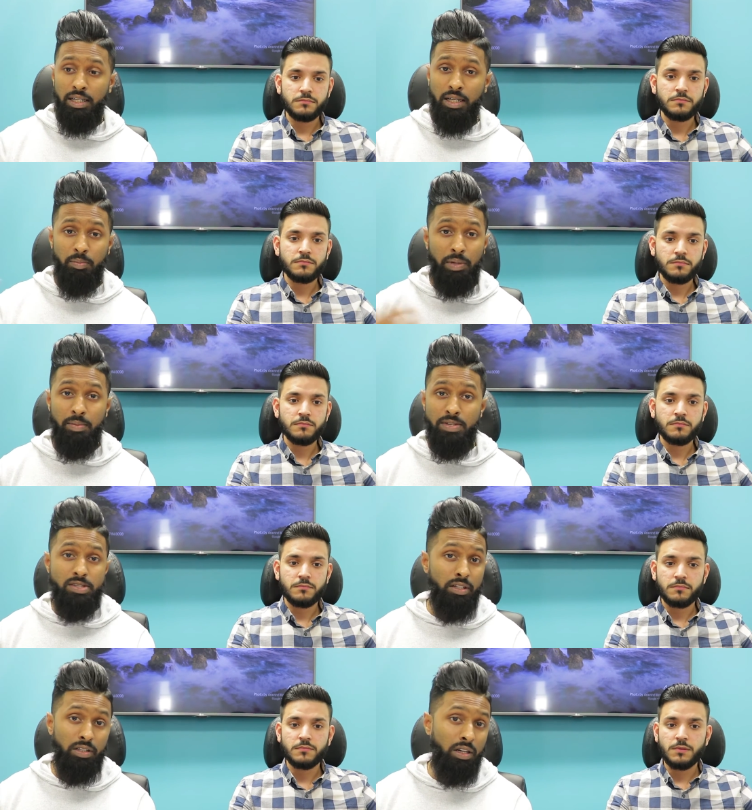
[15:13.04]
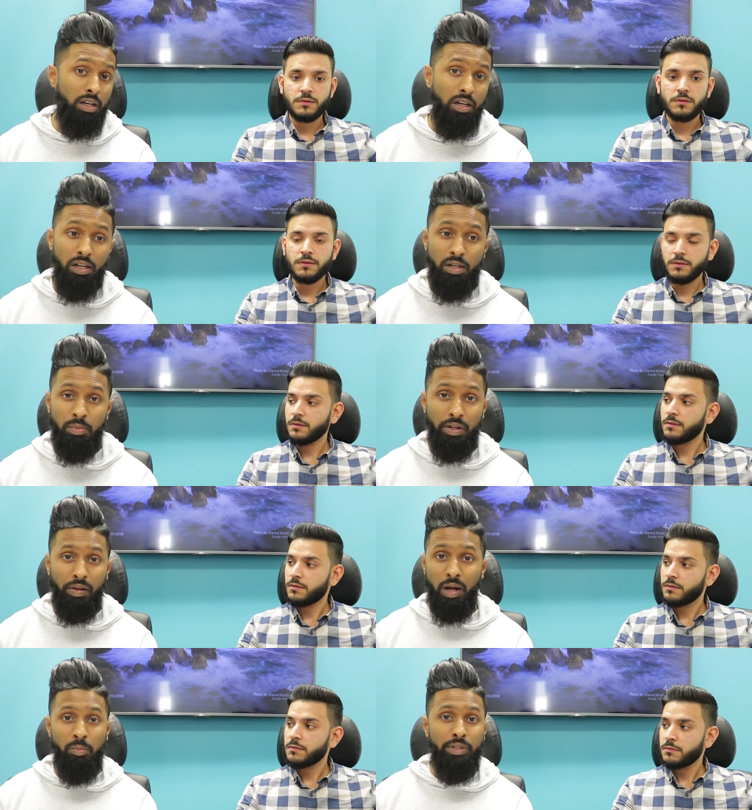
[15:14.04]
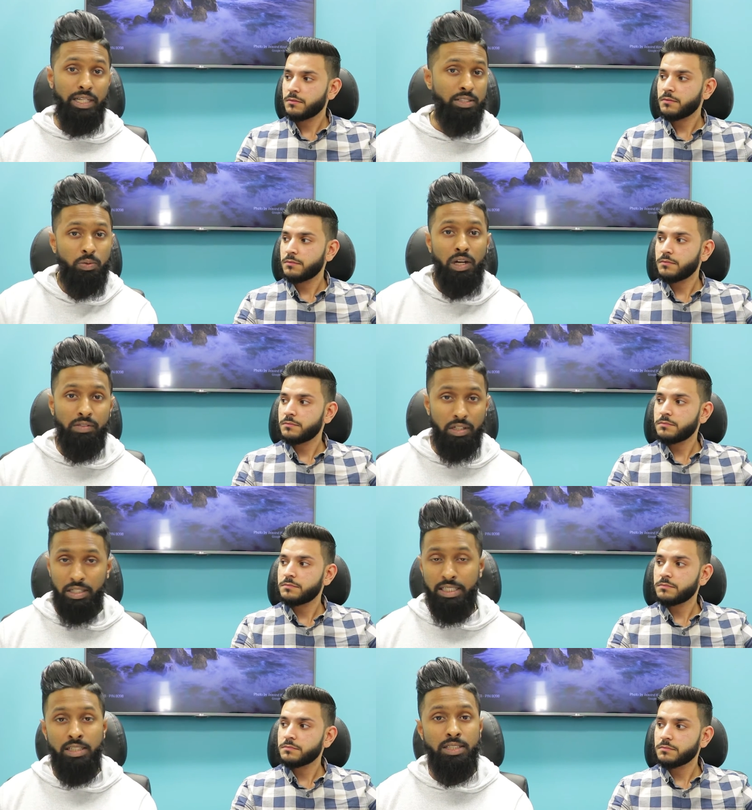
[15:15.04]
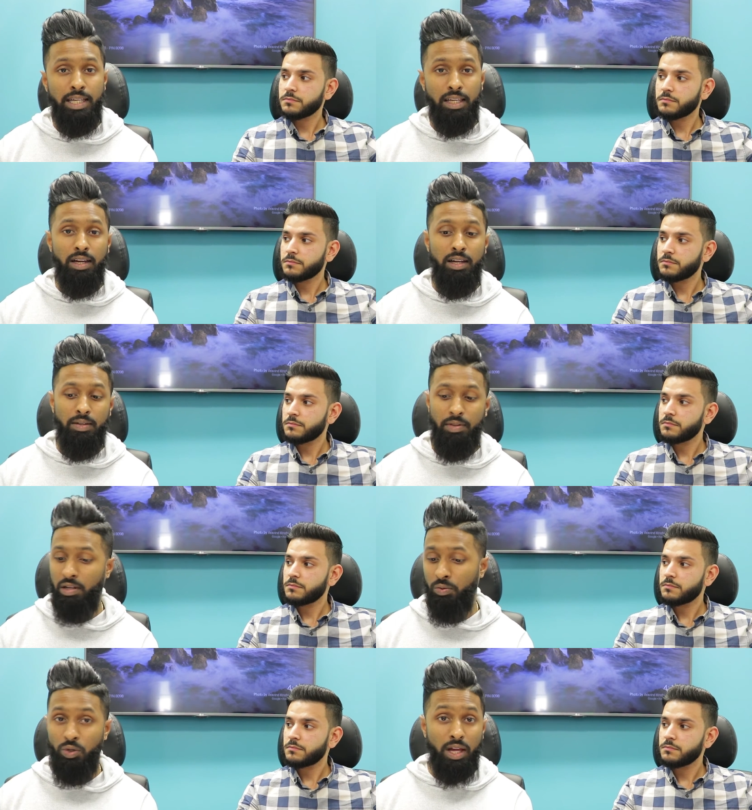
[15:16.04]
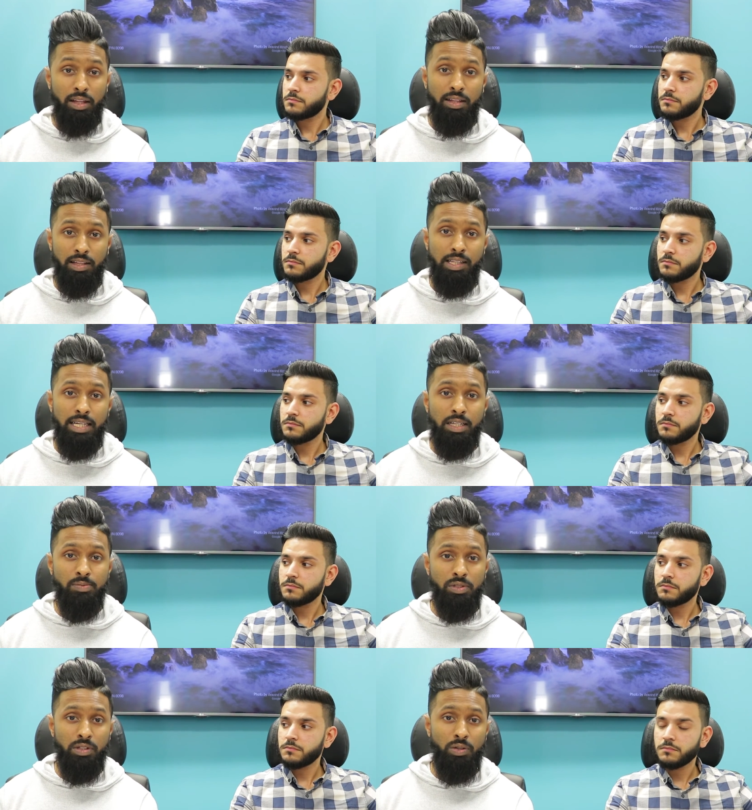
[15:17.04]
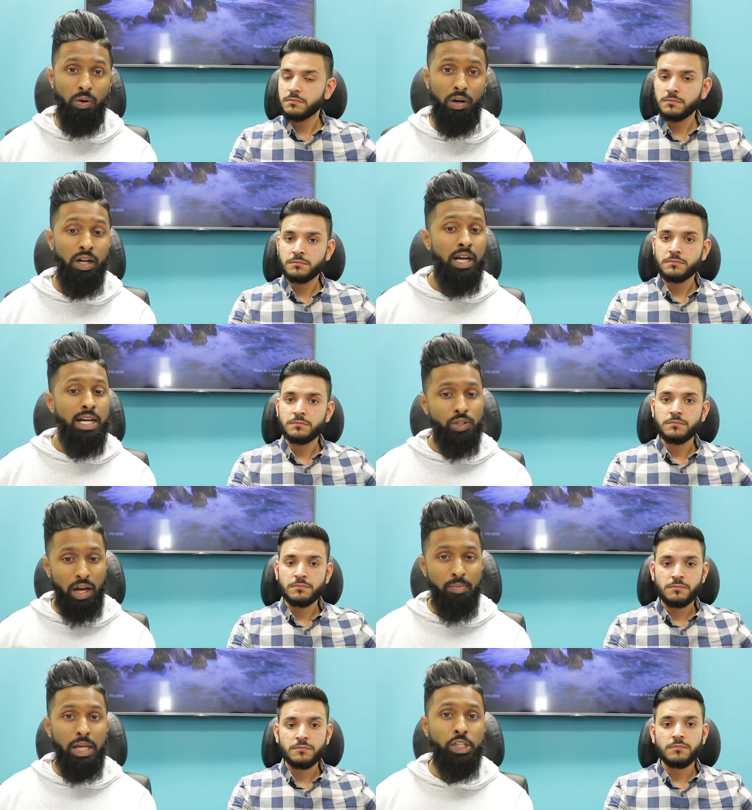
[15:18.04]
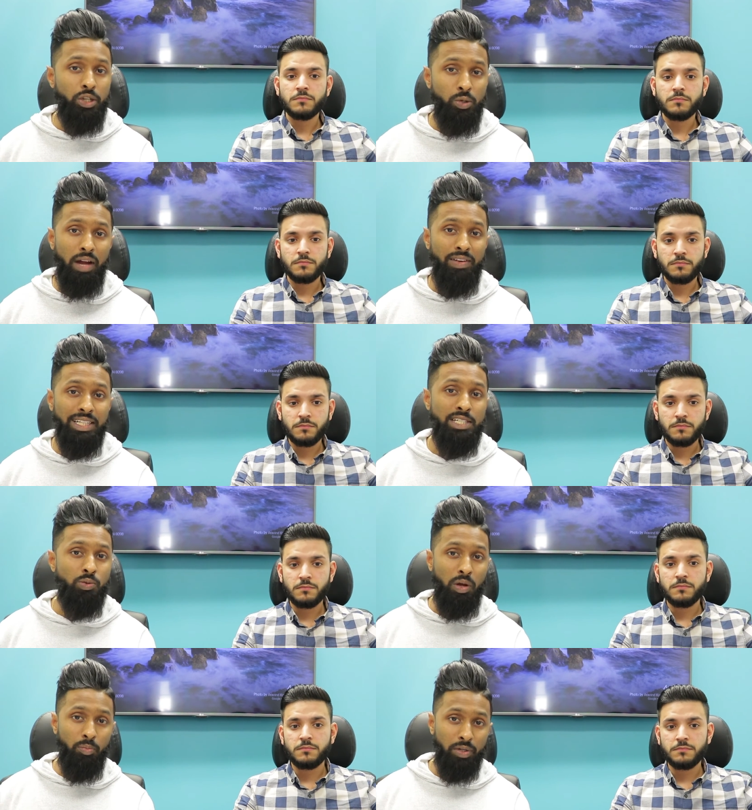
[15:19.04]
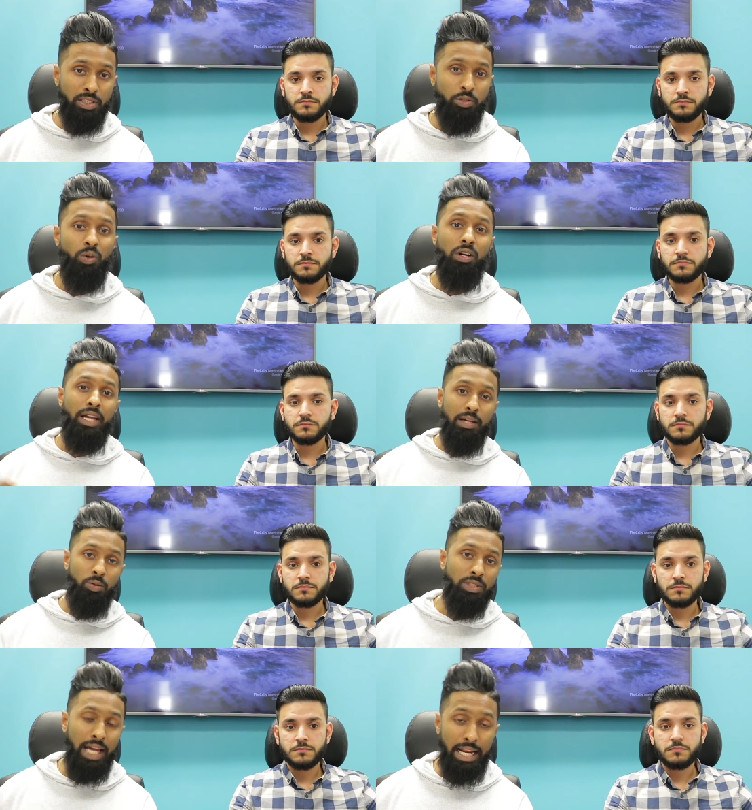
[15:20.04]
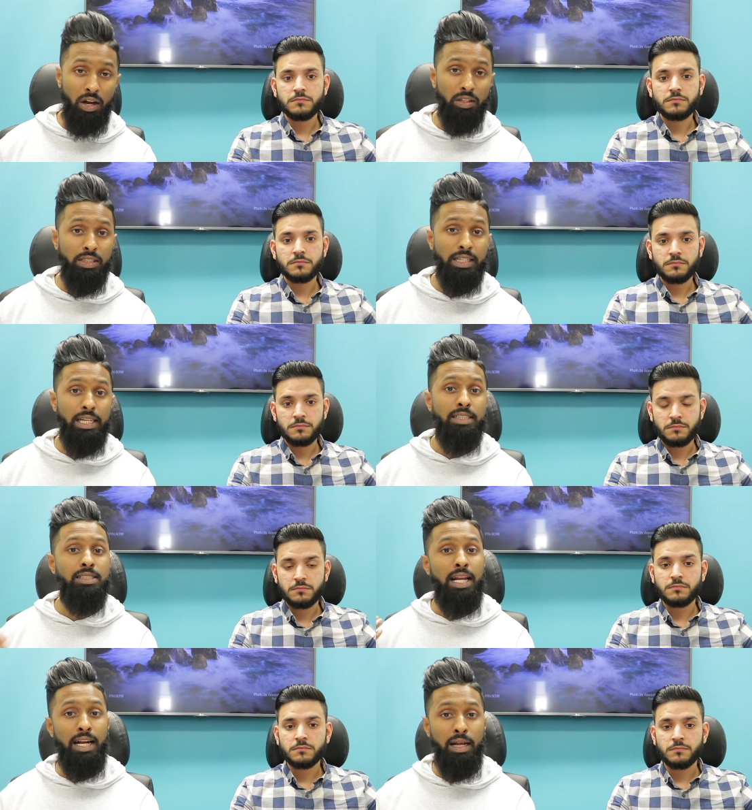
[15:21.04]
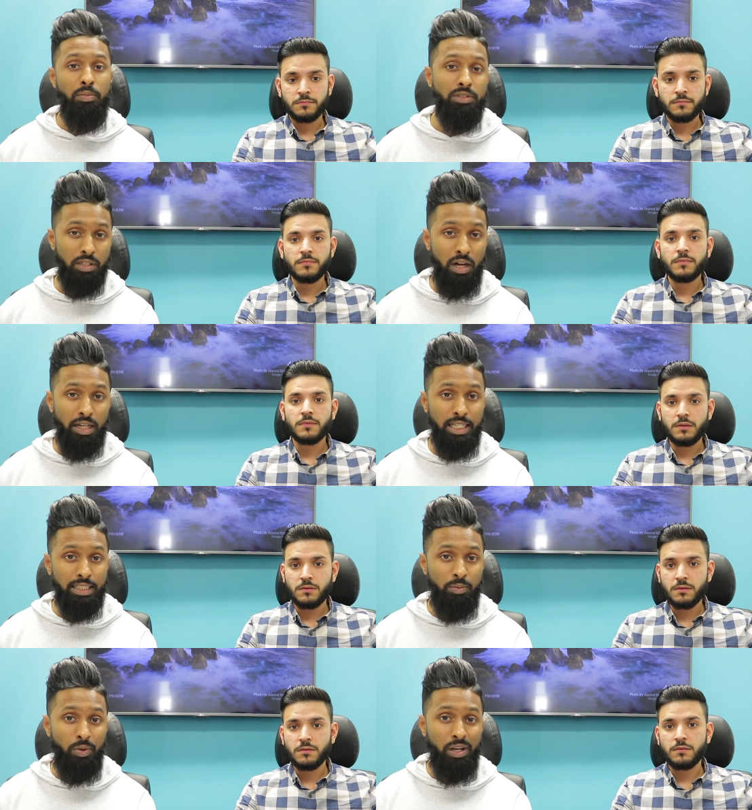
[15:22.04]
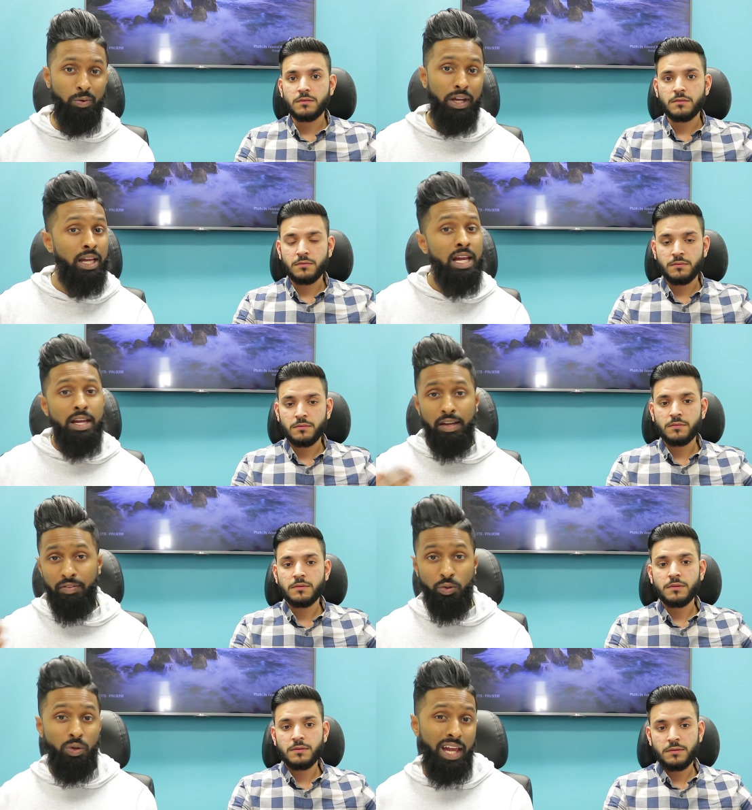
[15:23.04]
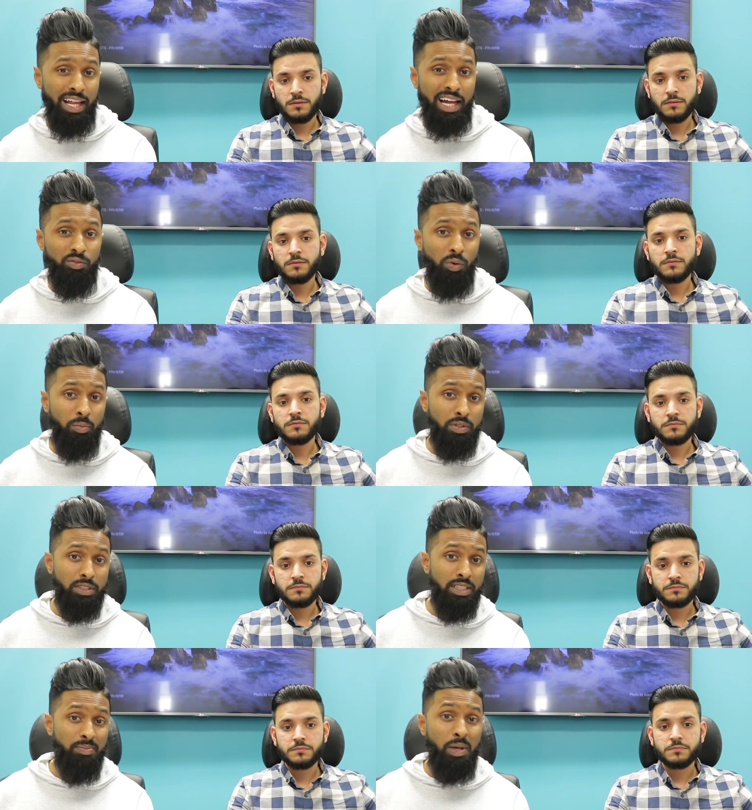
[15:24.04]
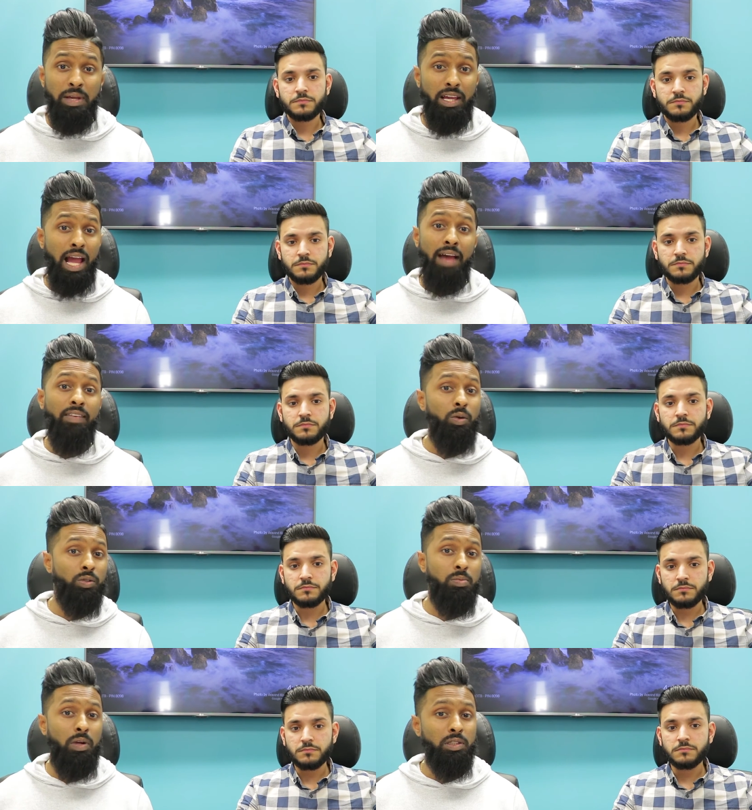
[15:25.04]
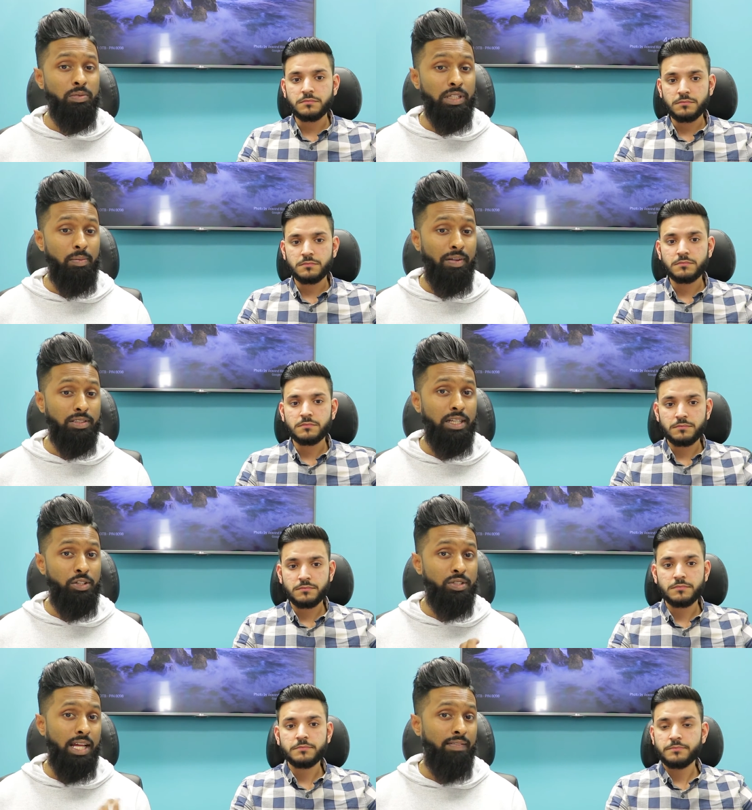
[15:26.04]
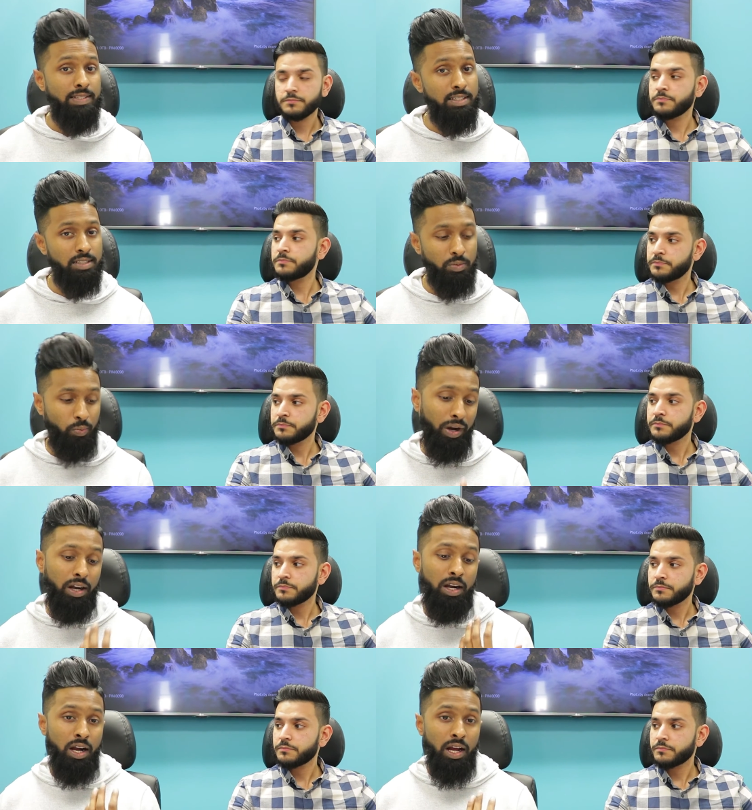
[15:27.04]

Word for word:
Speaker 1: a babysitter, a playground place, whatever it is. Like, uh, you know, you get the lead comes to the door. Try to make sure you have at least one person who are get, who's getting all the leads that are able to contact them right away. If you can't have one person, maybe you have it go to multiple emails, and you just have a system where,